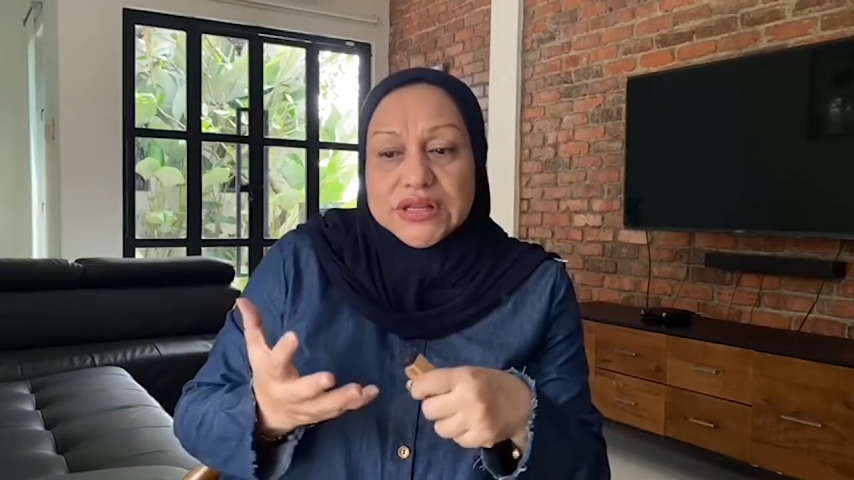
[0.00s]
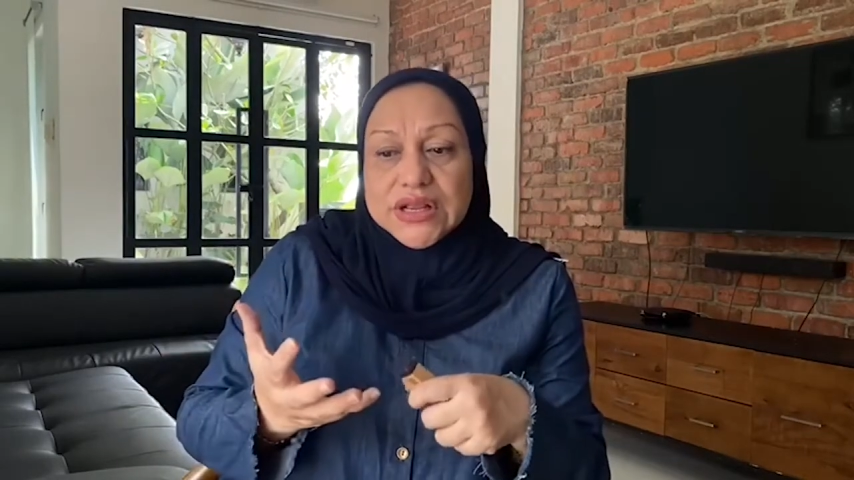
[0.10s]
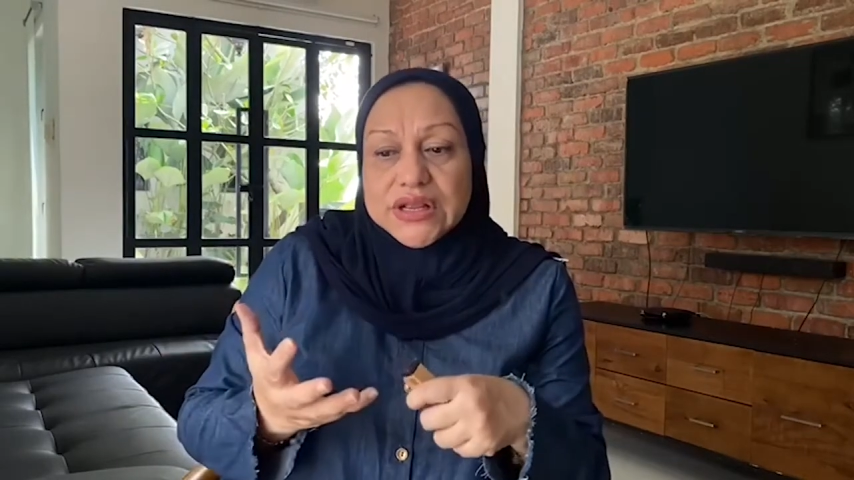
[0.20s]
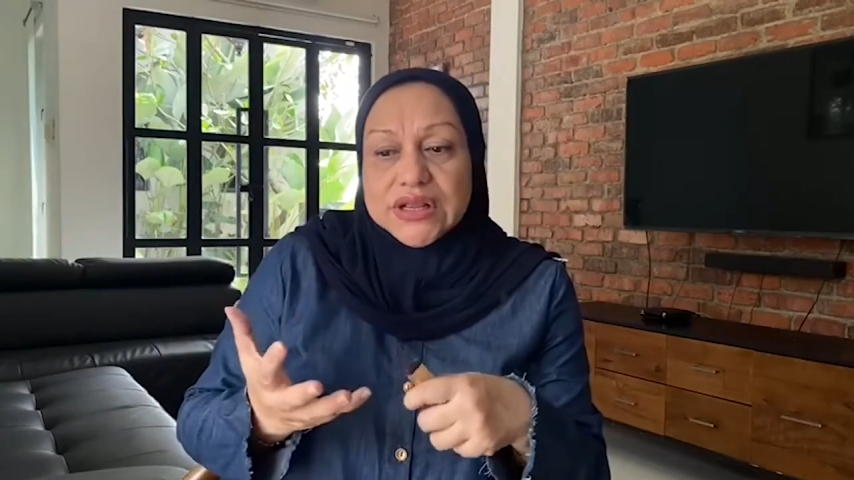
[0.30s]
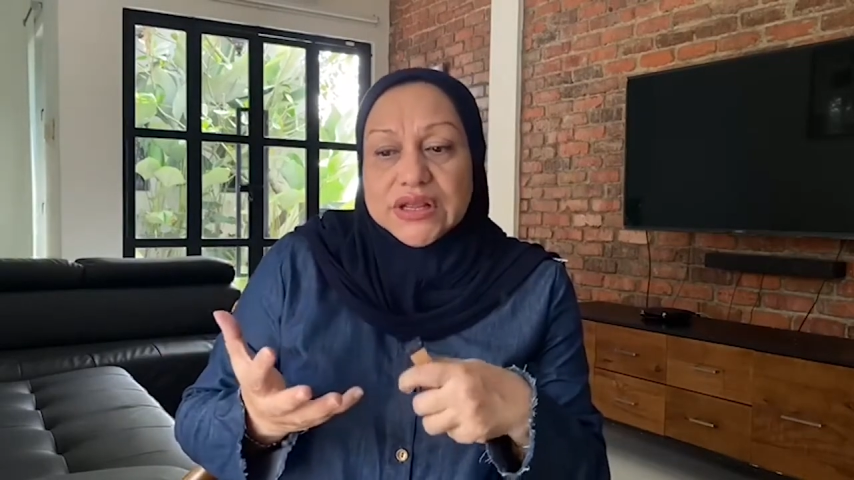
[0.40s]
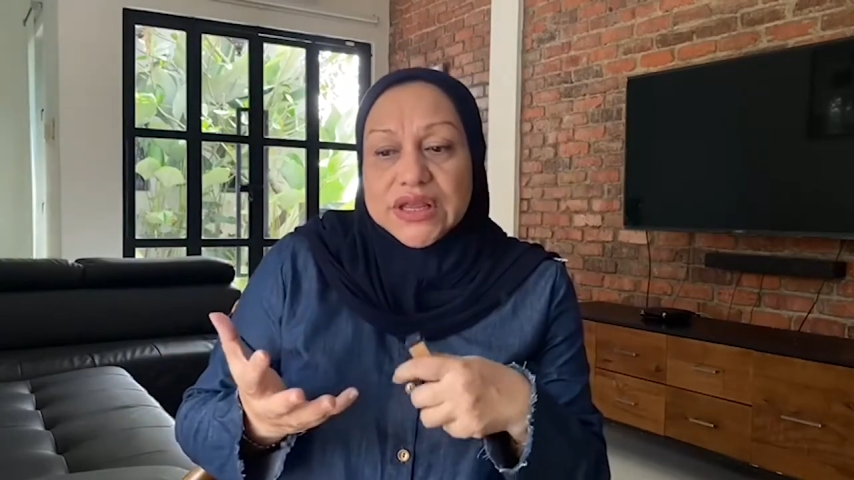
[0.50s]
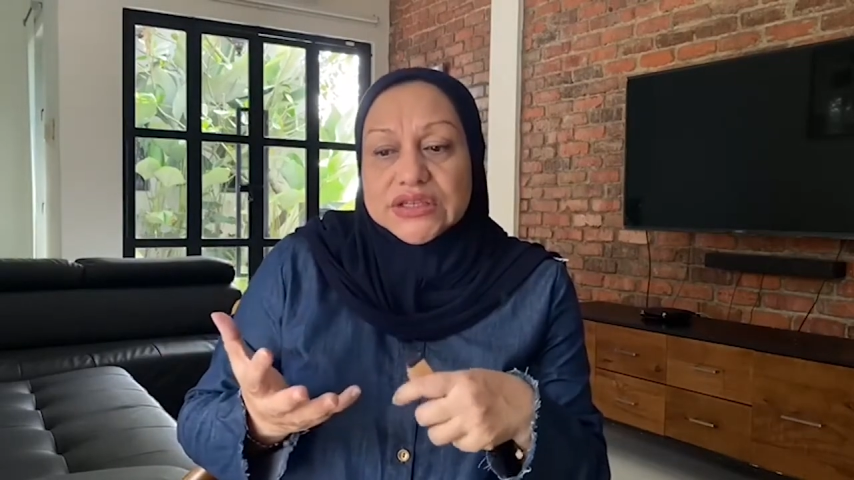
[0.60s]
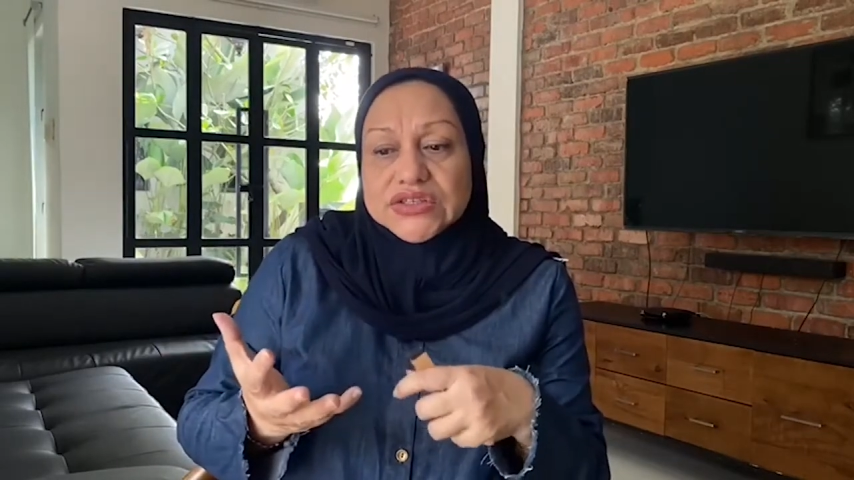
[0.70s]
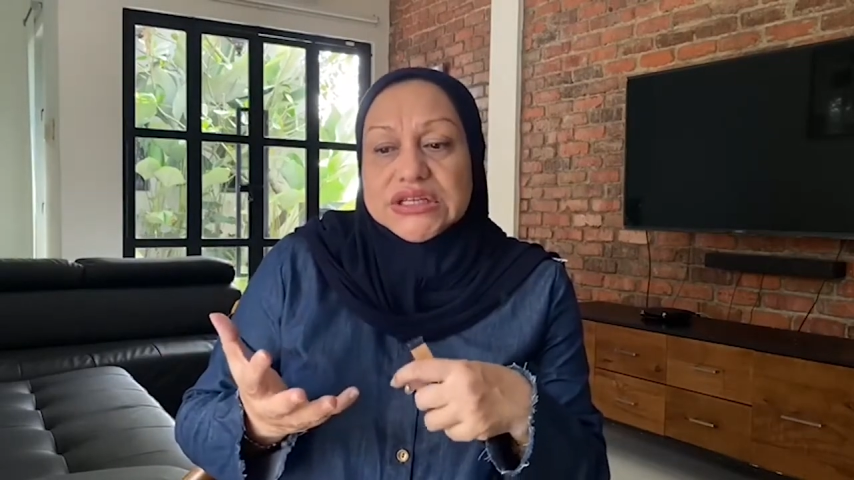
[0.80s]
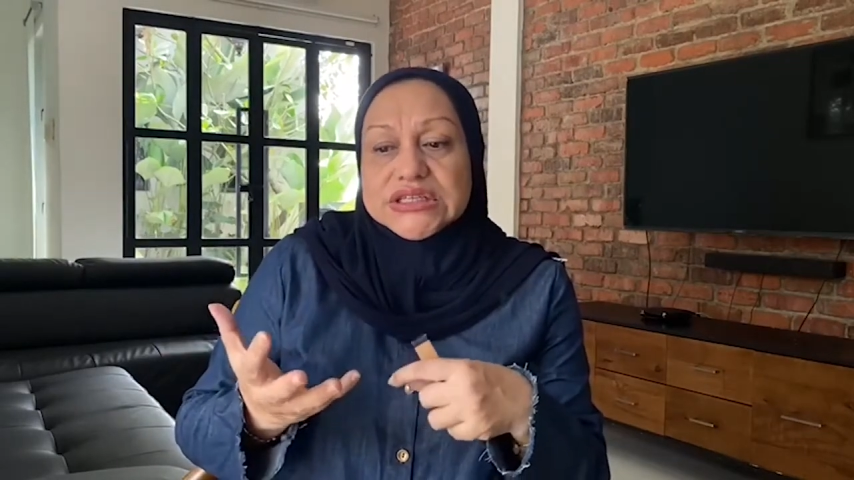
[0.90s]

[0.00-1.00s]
are actually